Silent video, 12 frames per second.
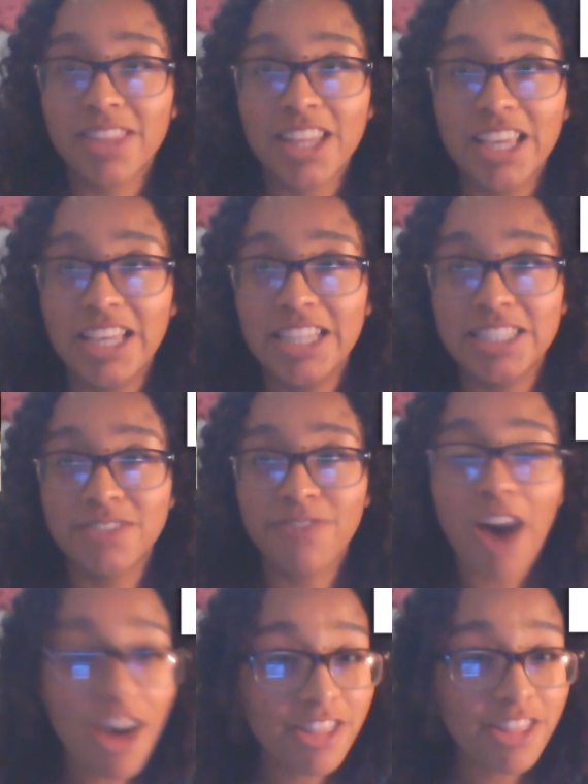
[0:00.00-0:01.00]
His
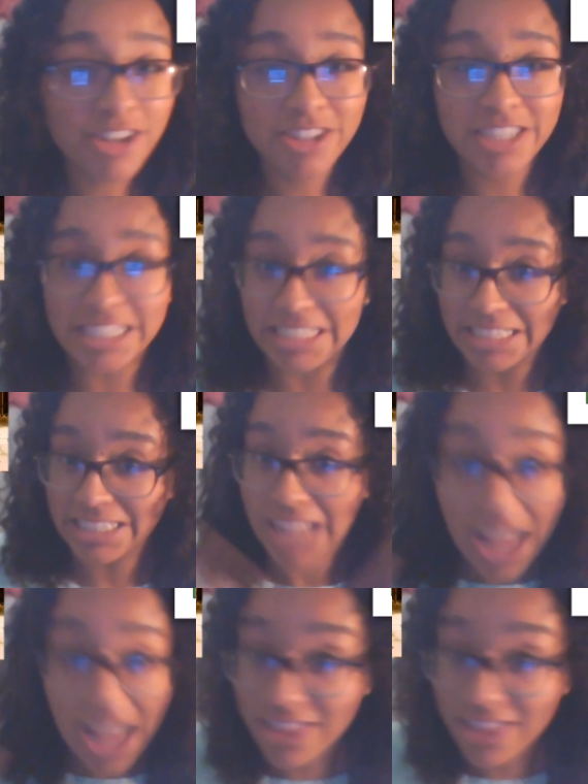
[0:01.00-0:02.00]
father is
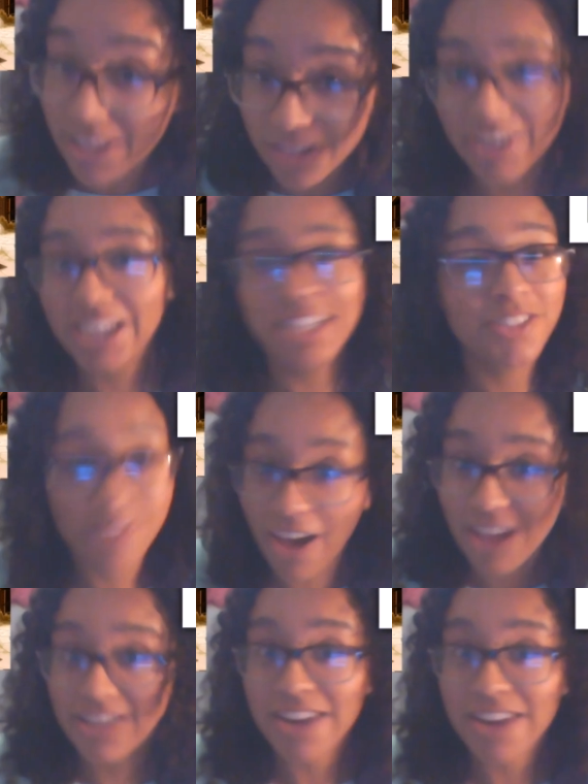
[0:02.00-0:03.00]
not the greatest
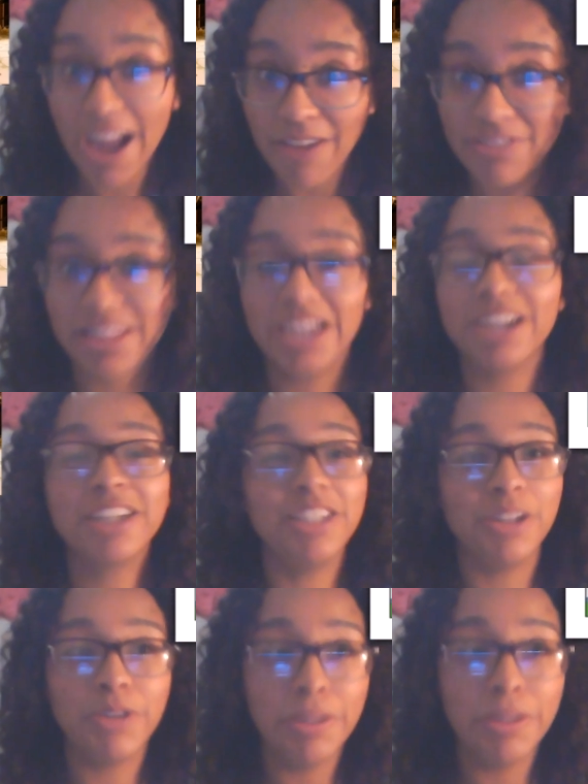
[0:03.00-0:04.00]
father out there.
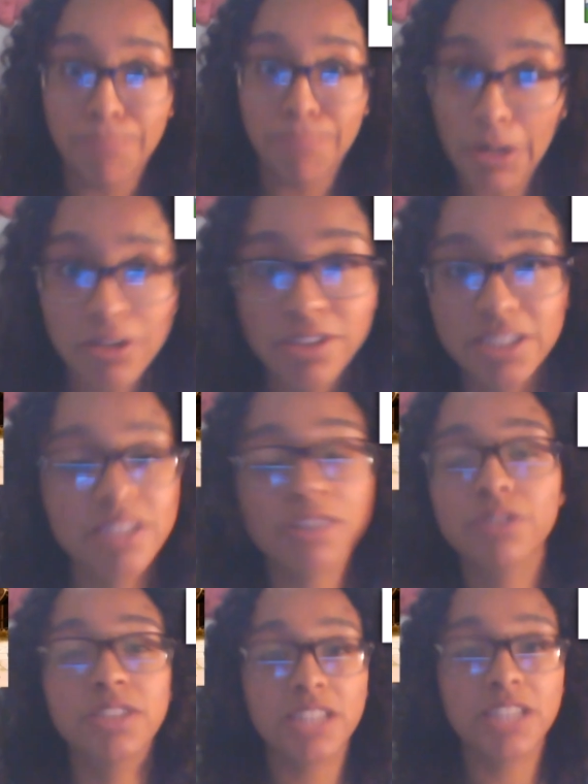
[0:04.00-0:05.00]
He burned his
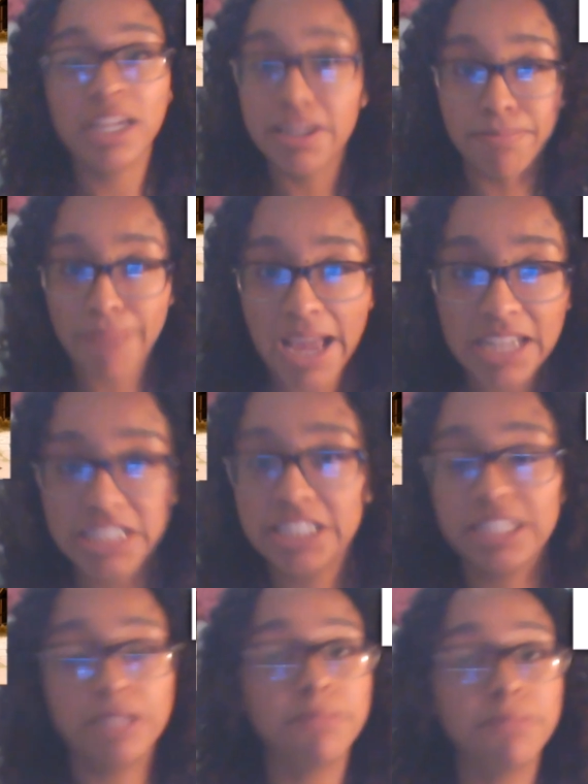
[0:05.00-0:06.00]
own son and banished
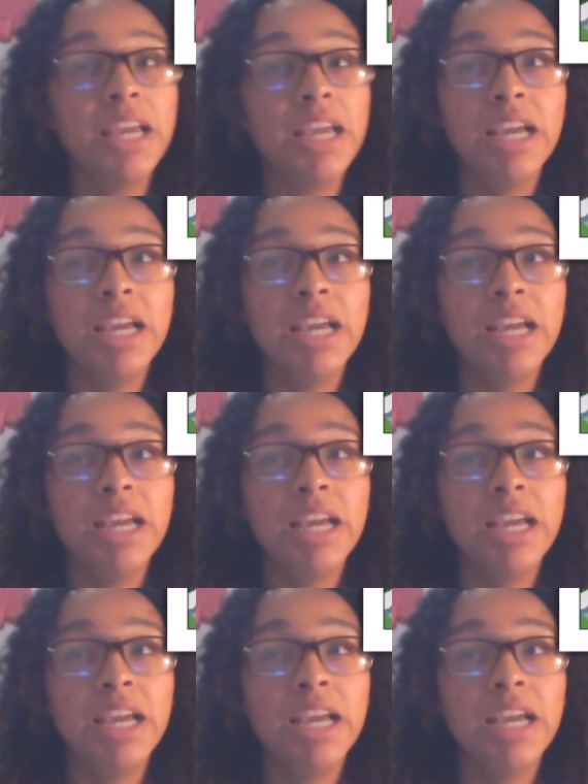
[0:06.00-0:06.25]
him.